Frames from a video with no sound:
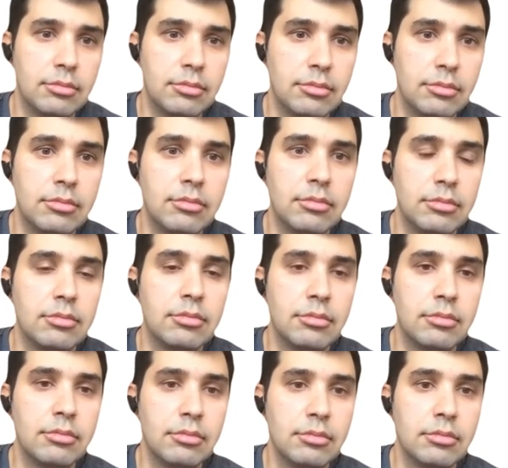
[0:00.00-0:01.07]

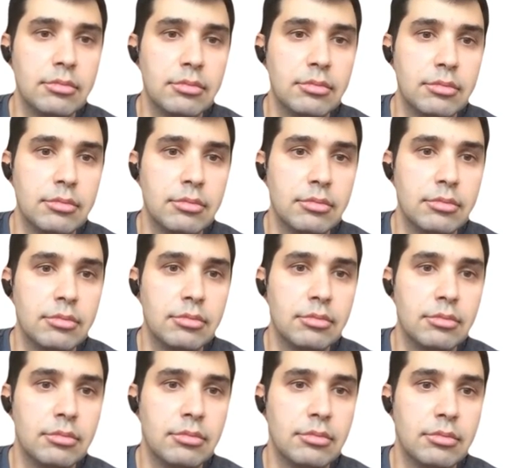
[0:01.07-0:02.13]

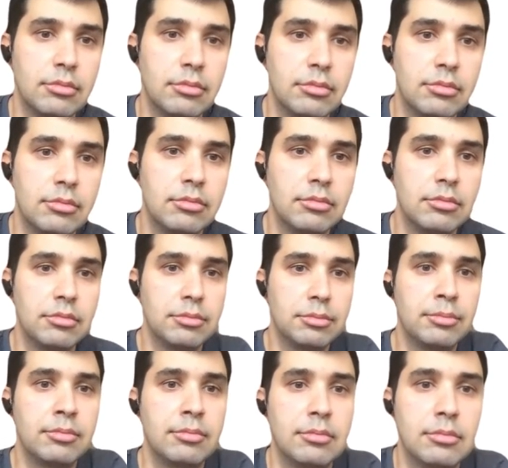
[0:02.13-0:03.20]

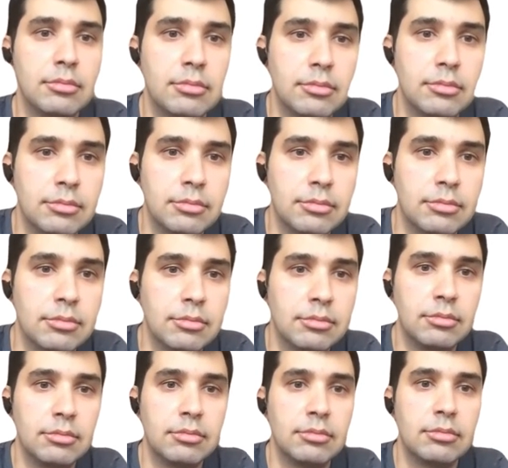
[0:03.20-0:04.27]

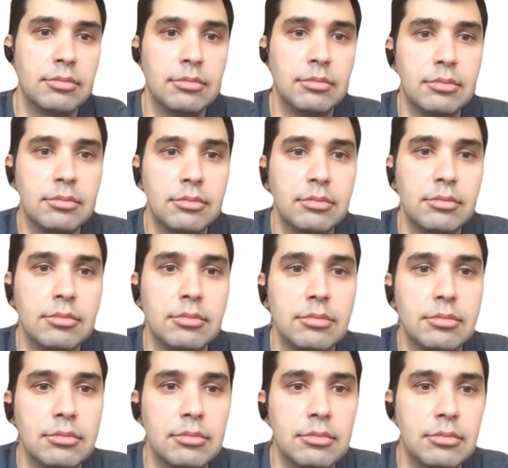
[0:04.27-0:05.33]

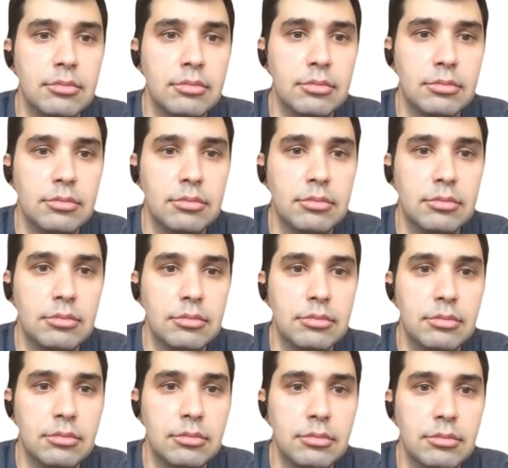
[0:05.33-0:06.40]

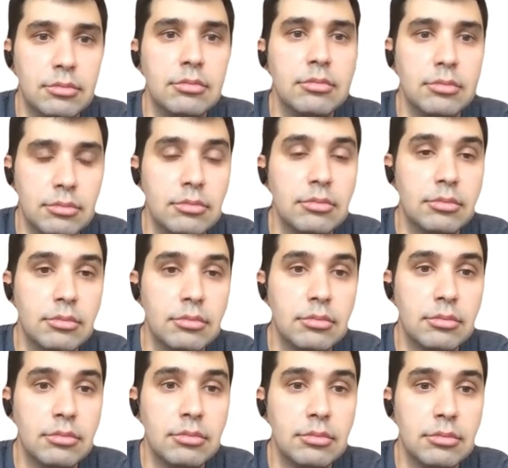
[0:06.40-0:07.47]

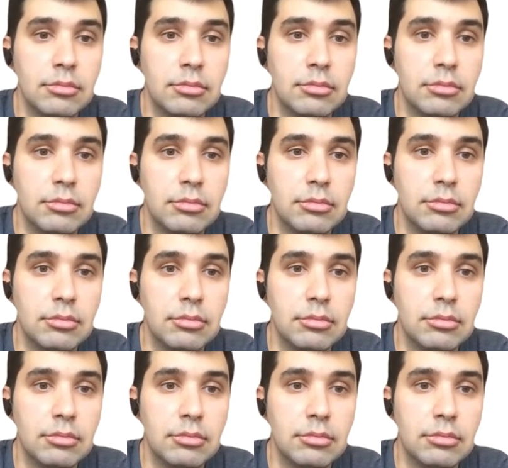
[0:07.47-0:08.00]
This person isn't speaking.